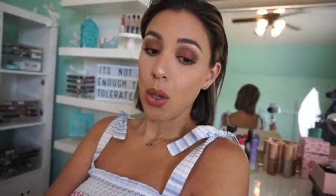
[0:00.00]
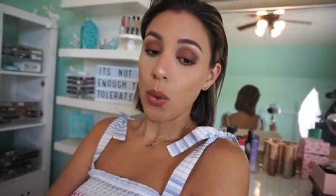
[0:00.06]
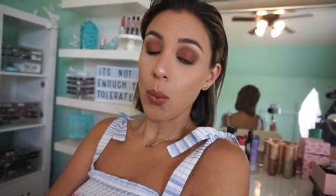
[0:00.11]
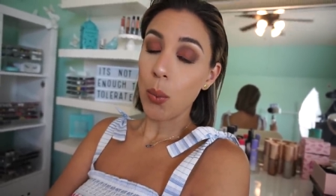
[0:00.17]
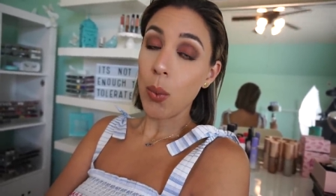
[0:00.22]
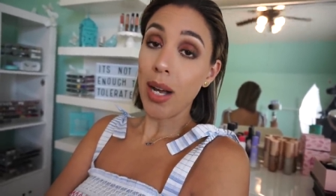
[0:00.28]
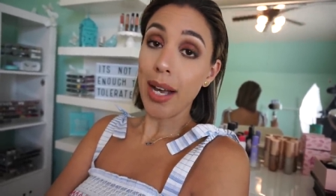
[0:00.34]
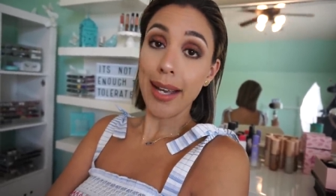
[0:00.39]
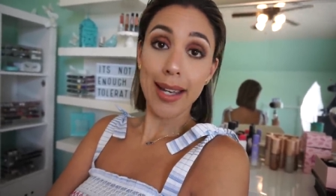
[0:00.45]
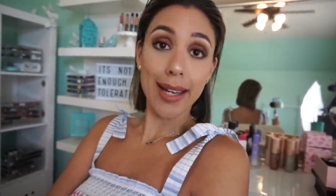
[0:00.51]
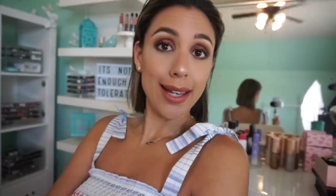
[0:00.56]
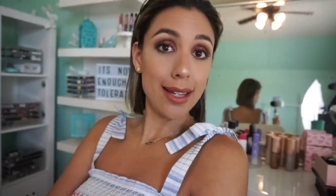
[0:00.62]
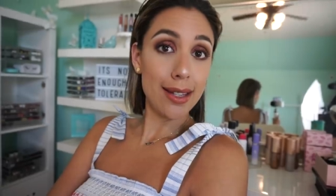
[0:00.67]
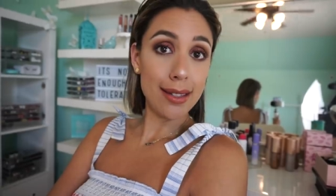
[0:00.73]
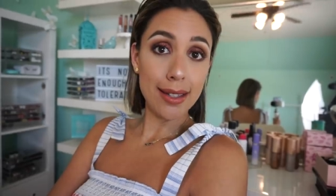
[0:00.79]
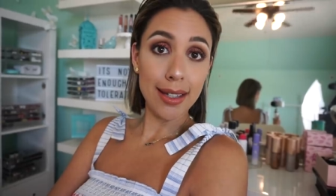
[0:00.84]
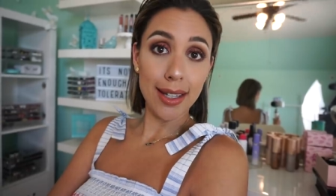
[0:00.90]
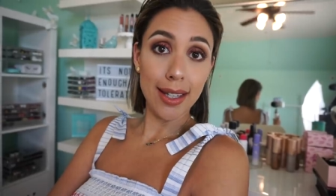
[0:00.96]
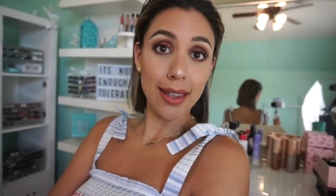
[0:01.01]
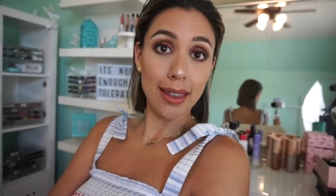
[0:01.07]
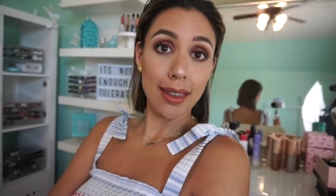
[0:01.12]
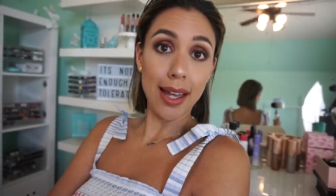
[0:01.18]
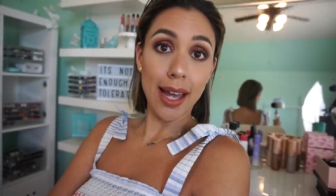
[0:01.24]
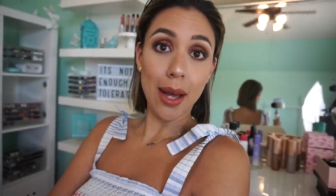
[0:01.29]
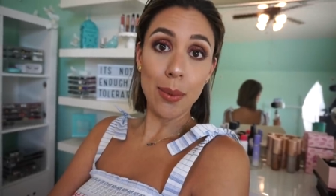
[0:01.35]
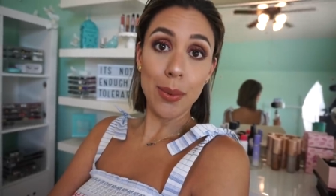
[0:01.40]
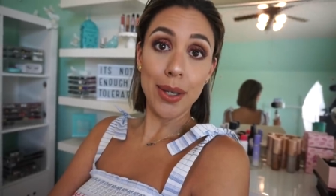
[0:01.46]
Why is it
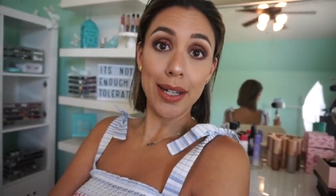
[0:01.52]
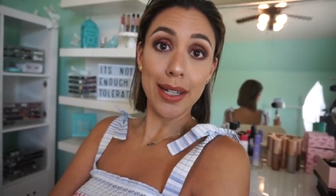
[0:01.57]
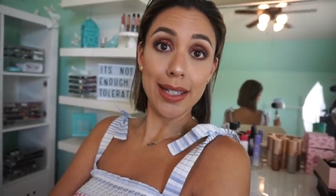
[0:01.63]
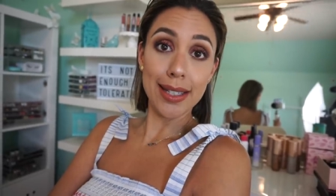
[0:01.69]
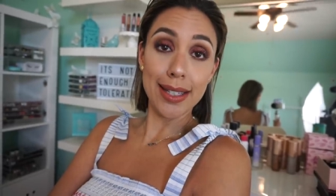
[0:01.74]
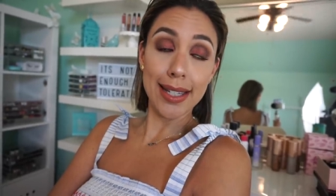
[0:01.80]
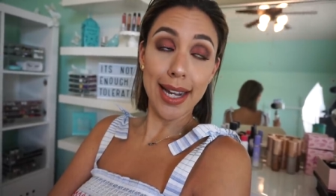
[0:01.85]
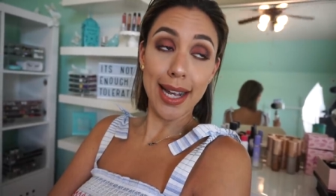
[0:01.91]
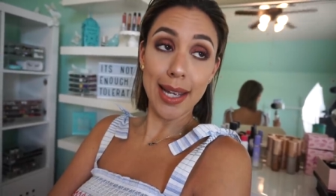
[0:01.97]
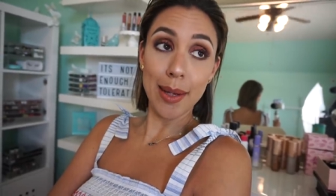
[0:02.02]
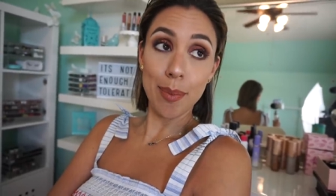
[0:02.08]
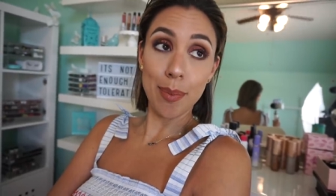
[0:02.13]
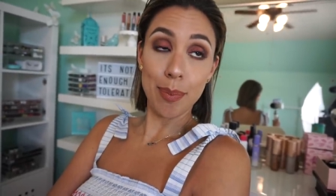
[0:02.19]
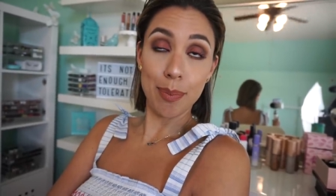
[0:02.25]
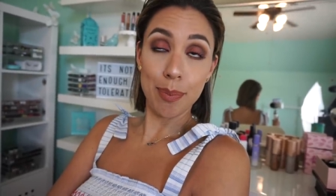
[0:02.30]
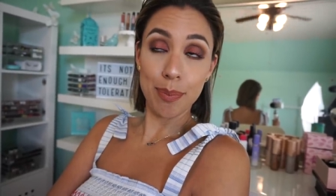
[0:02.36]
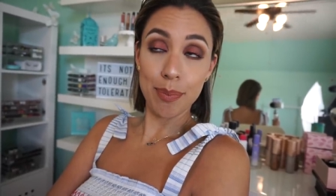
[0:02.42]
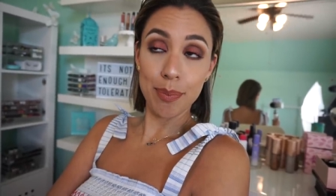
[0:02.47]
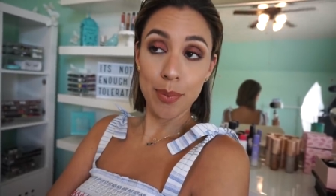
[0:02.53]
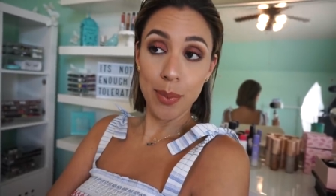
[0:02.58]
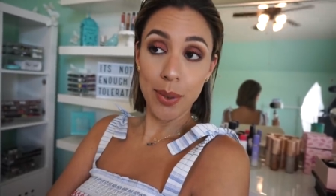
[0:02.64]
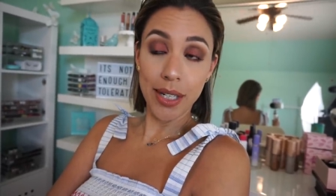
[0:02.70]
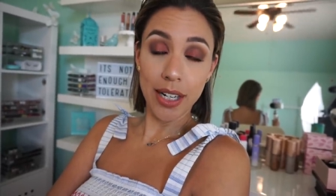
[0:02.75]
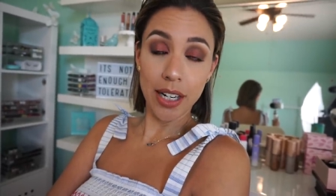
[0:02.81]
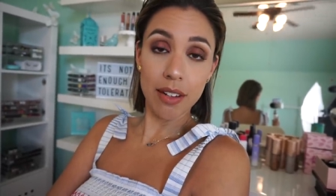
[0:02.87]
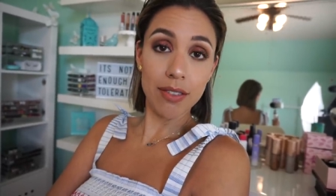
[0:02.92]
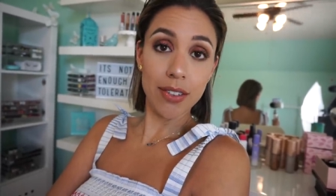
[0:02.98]
that when his diabetes,
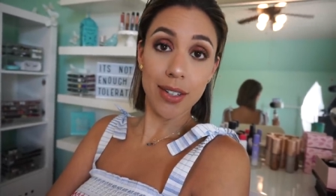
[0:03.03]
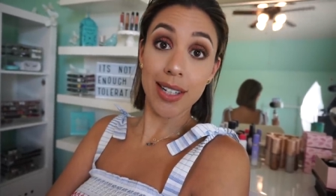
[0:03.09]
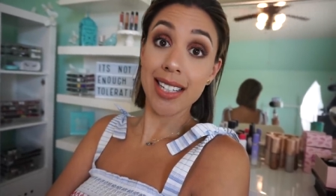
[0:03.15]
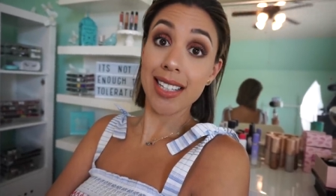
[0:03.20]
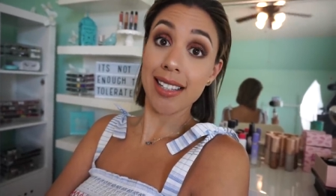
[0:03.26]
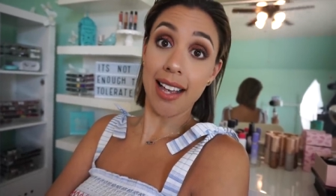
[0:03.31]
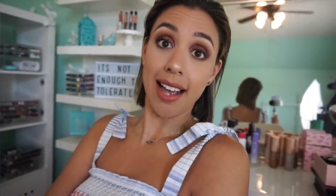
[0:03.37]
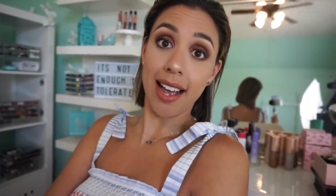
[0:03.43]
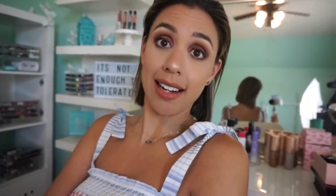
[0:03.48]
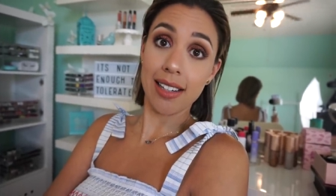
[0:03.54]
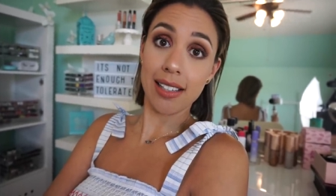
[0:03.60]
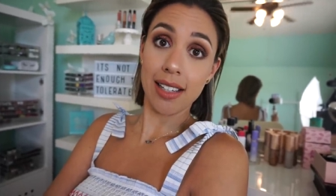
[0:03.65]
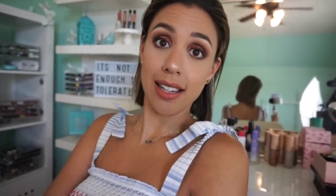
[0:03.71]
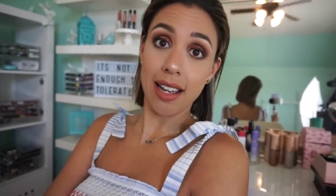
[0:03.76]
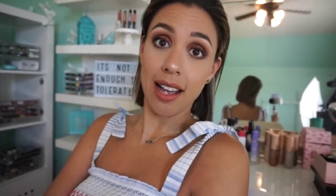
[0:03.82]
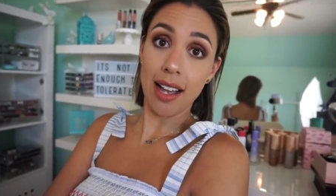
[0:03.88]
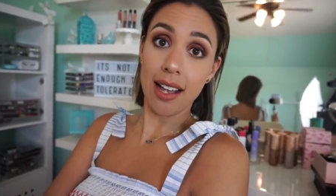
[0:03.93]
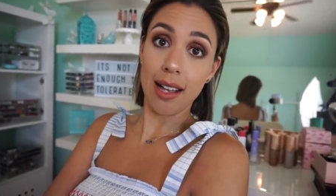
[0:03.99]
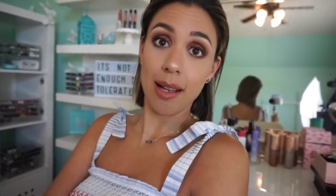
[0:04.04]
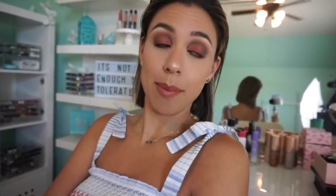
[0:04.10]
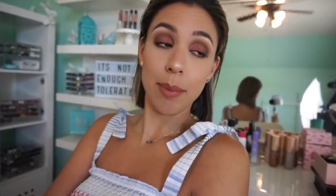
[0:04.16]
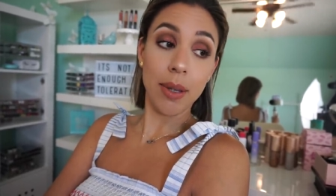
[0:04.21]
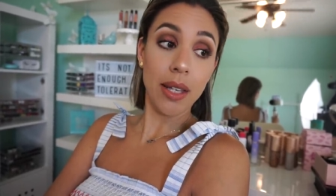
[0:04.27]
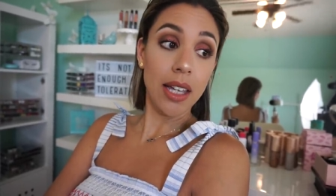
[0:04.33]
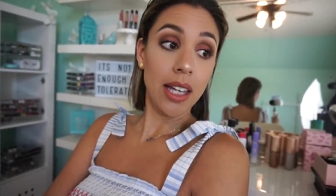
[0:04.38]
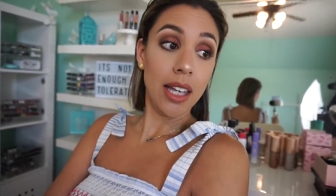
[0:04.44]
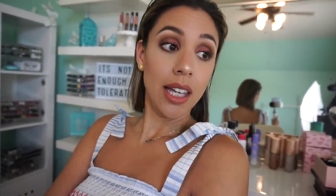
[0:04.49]
whatever, is acting
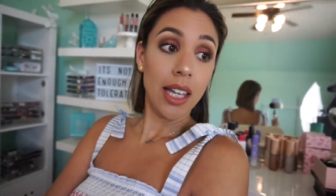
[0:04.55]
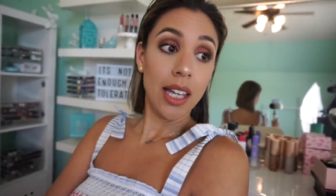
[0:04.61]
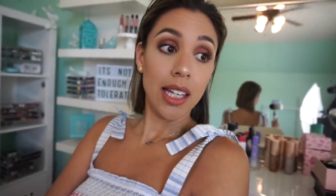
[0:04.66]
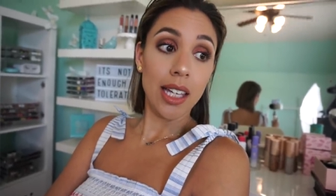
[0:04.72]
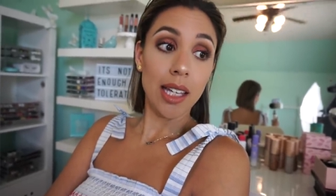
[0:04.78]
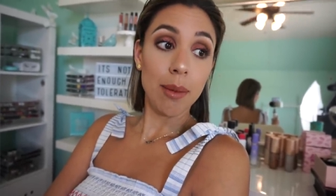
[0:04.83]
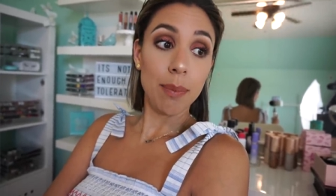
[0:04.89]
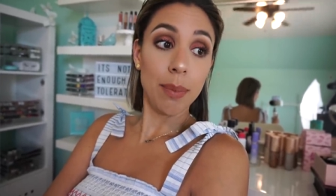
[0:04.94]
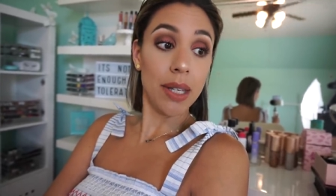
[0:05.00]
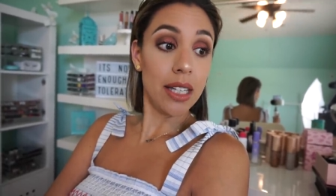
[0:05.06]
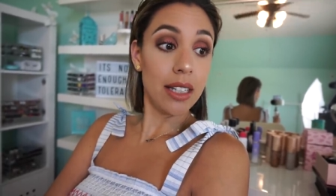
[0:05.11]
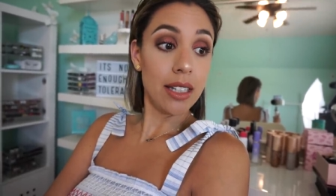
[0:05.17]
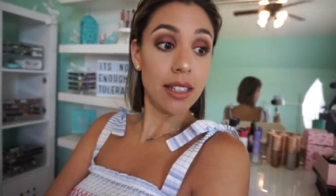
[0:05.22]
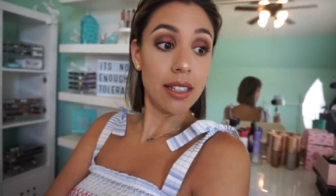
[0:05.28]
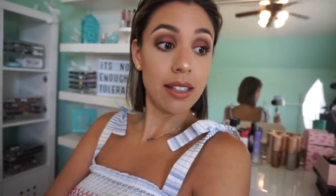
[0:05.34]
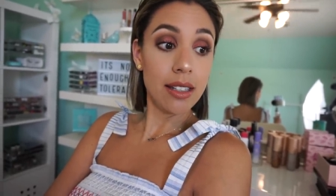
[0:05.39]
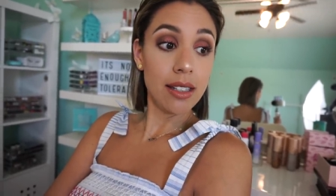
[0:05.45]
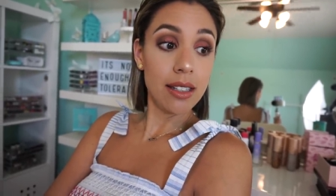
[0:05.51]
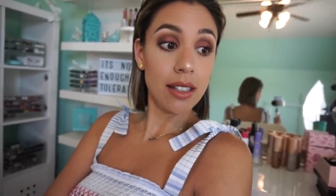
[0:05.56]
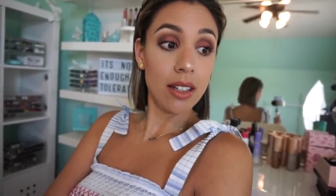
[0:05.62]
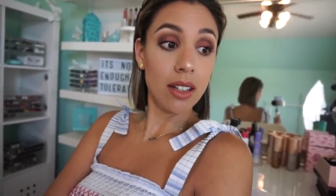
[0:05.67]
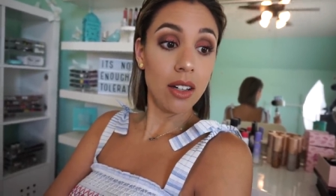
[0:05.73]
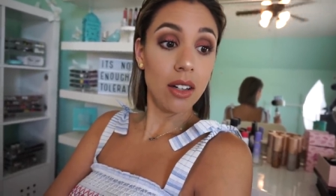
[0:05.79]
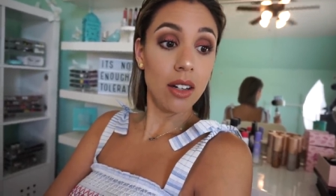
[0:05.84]
up, he pees